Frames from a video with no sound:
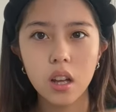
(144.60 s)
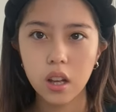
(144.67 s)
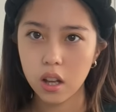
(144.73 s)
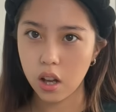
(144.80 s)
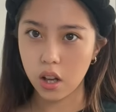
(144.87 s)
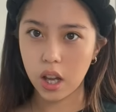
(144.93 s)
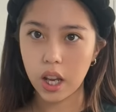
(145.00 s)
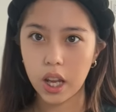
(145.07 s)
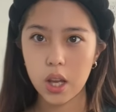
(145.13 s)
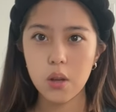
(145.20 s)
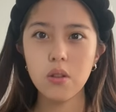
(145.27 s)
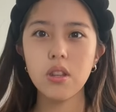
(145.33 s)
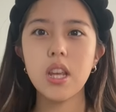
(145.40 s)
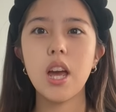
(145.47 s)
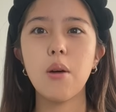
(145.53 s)
Okay, can you
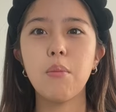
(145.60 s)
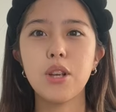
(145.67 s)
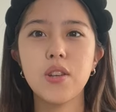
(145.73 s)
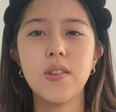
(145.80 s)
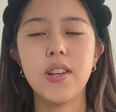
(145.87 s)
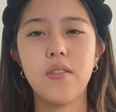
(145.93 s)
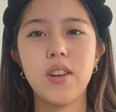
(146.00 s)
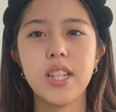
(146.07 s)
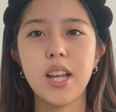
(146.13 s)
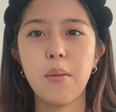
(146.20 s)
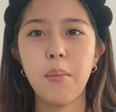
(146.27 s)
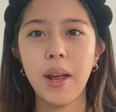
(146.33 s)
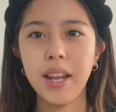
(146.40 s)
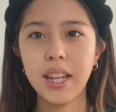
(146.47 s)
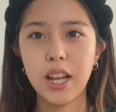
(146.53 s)
see how much of a difference that
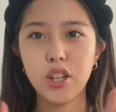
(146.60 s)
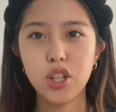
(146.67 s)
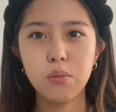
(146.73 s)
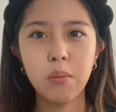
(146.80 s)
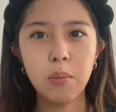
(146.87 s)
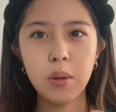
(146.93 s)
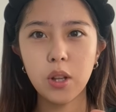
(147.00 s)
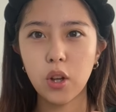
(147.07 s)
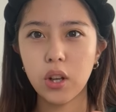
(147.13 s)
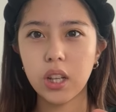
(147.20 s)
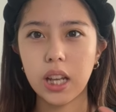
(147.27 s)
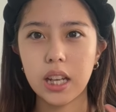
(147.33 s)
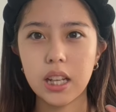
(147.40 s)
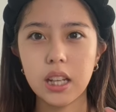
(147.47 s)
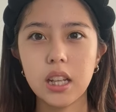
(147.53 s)
made? That just made me look
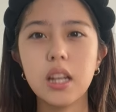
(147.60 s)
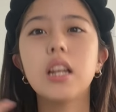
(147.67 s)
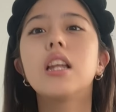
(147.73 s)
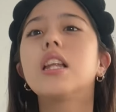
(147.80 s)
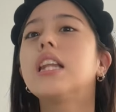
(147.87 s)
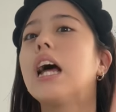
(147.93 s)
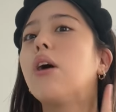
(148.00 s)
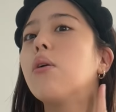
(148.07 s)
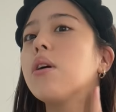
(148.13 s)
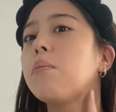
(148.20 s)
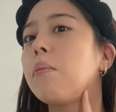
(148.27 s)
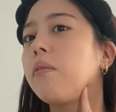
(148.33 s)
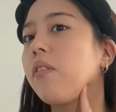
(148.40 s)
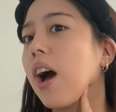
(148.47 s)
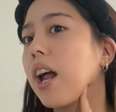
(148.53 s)
like, now it
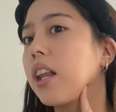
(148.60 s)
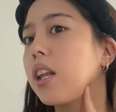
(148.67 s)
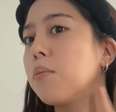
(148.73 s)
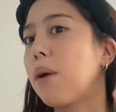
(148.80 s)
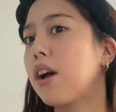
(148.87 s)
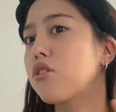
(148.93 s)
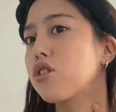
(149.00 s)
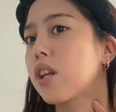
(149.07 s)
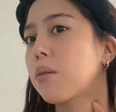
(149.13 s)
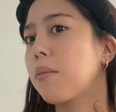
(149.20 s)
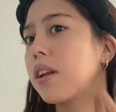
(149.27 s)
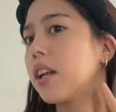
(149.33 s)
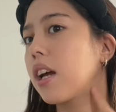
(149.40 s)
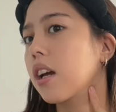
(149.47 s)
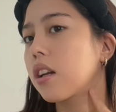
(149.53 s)
finally matches like my
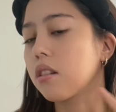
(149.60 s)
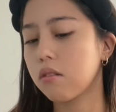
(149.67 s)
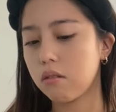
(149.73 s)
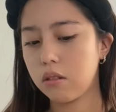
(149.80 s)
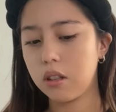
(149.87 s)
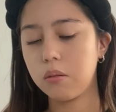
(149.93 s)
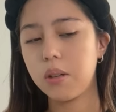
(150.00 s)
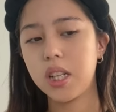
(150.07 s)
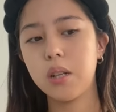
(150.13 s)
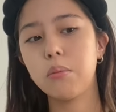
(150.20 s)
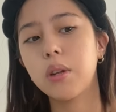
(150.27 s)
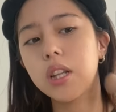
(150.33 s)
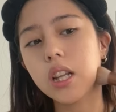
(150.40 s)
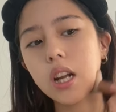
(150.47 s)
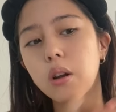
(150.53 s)
neck. Hold on, can you
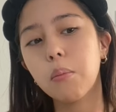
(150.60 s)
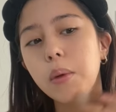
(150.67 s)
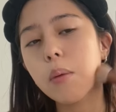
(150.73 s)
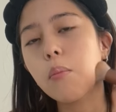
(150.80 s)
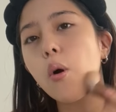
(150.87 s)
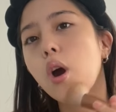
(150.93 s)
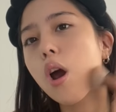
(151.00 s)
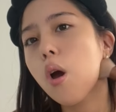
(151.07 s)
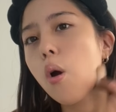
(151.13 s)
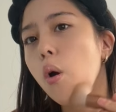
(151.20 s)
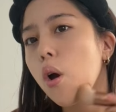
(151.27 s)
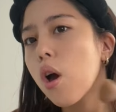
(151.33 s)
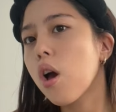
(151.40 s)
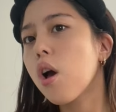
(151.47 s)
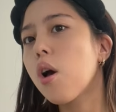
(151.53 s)
blend it out a bit more?
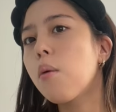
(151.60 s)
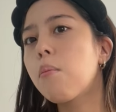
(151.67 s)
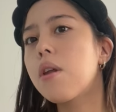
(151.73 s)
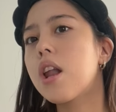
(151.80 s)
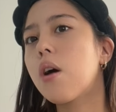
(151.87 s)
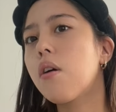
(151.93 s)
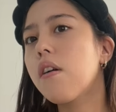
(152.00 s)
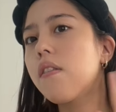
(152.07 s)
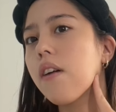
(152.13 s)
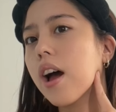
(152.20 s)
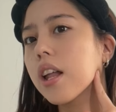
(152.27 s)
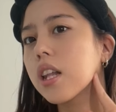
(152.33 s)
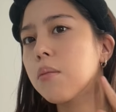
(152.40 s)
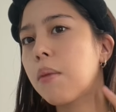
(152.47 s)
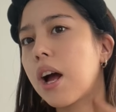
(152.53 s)
Now it
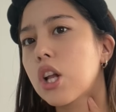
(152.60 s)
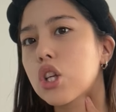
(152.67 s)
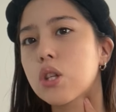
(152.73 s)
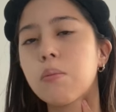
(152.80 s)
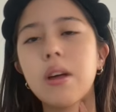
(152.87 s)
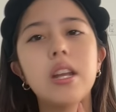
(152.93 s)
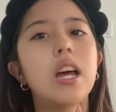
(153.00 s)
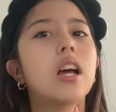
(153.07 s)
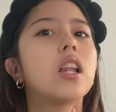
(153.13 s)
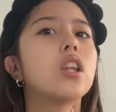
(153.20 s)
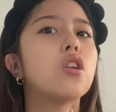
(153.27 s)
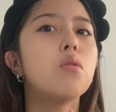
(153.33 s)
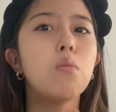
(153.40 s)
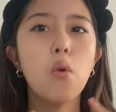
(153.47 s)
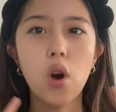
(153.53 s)
finally matches my neck a
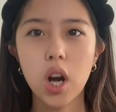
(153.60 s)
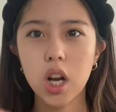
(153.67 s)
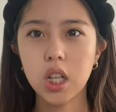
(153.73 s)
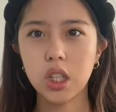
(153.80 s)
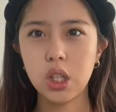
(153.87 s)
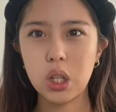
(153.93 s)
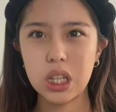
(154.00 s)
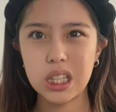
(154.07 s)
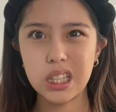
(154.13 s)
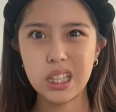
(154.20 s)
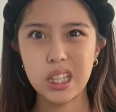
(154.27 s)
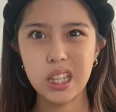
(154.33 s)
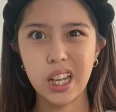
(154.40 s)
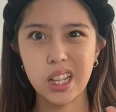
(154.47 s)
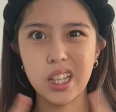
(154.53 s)
little more because you can
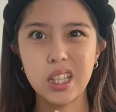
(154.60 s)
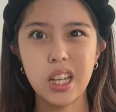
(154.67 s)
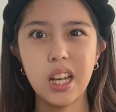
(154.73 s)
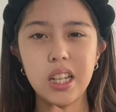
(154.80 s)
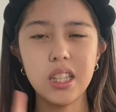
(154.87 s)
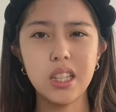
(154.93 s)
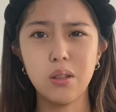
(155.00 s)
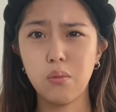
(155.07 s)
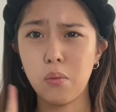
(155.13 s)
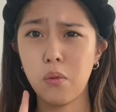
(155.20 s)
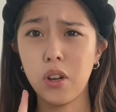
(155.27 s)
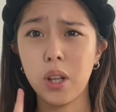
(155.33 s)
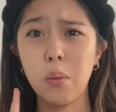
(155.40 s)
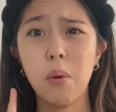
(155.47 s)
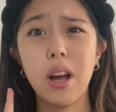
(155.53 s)
see like the sides
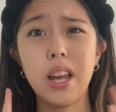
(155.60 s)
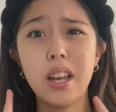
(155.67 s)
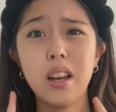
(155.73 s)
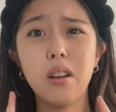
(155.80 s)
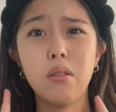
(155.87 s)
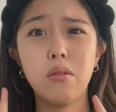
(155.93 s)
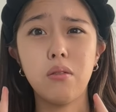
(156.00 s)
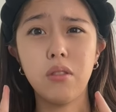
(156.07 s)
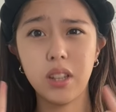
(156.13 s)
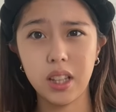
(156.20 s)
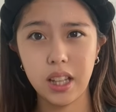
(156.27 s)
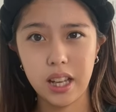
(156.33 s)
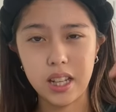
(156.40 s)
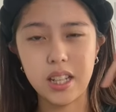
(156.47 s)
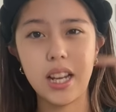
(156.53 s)
really white, really
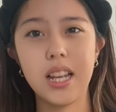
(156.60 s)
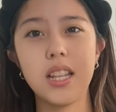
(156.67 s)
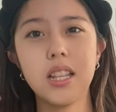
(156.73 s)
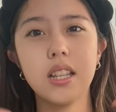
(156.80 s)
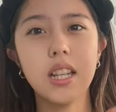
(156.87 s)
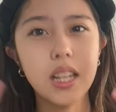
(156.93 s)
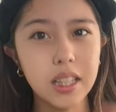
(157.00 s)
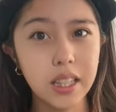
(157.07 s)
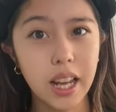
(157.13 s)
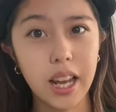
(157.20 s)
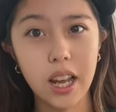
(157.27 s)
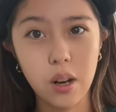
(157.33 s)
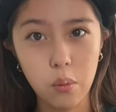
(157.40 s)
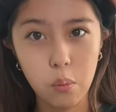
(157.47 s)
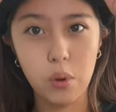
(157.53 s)
like nice
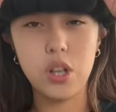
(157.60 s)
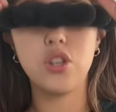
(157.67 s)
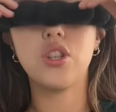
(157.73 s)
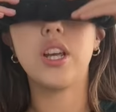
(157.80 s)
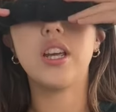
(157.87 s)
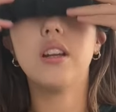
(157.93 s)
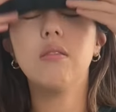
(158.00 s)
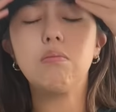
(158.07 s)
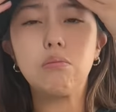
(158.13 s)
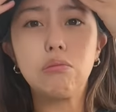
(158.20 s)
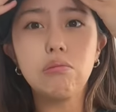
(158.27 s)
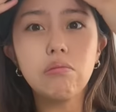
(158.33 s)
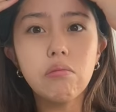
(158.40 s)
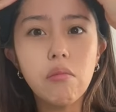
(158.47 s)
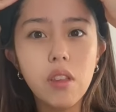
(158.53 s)
tan, one shade.
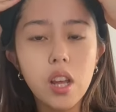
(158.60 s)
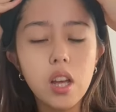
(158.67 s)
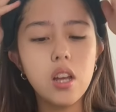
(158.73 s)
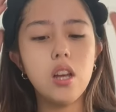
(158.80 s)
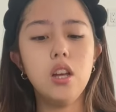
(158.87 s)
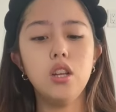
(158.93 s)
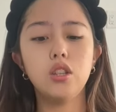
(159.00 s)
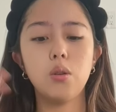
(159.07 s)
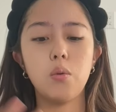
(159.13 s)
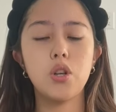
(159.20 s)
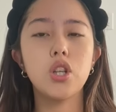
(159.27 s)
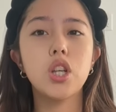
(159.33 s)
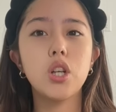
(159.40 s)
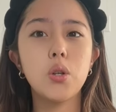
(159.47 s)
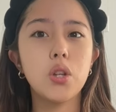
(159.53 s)
So we're just
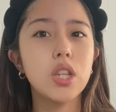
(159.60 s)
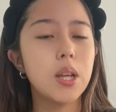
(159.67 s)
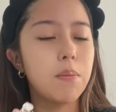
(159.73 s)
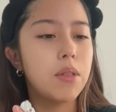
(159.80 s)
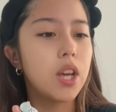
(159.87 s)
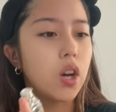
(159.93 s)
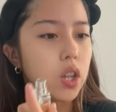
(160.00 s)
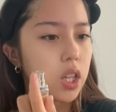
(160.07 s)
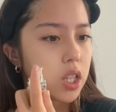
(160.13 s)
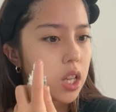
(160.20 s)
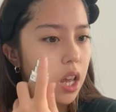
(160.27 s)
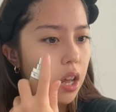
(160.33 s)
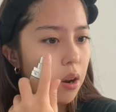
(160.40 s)
gonna do the same thing on the side.